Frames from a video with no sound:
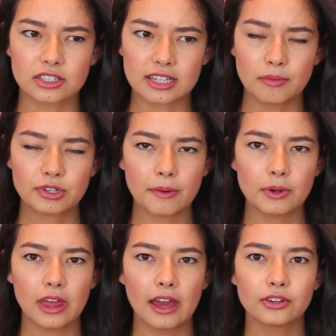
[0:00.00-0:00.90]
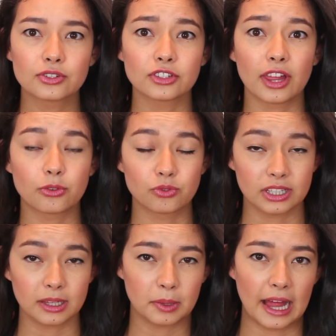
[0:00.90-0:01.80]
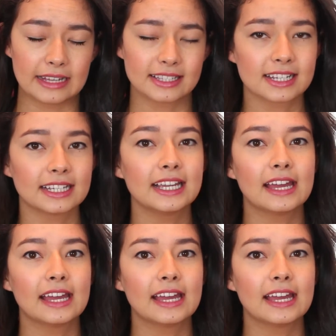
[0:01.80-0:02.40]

some shower liners are like really plasticky